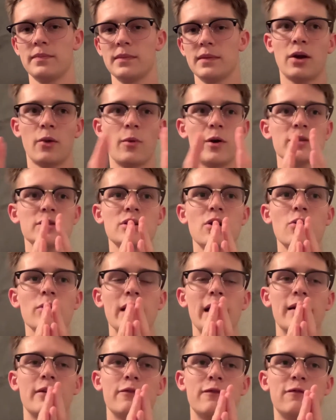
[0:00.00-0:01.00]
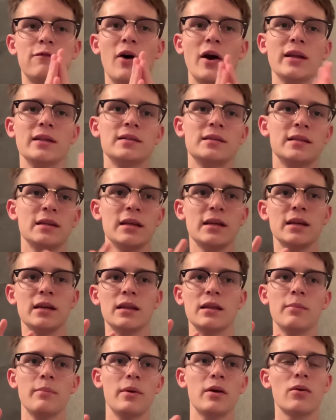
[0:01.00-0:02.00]
There was no, like, fight scene
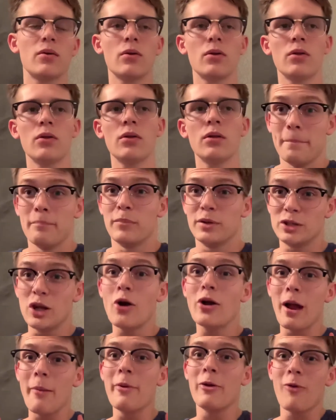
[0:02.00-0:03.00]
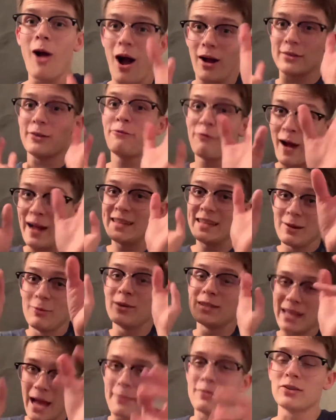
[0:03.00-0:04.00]
in the middle. But don't get me wrong, the fight scene
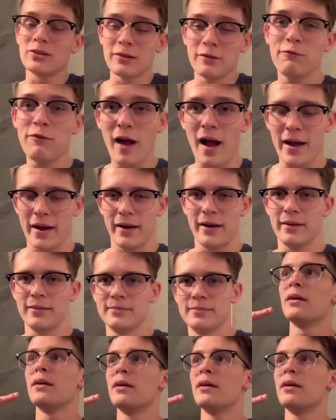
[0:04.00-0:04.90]
was absolutely fire.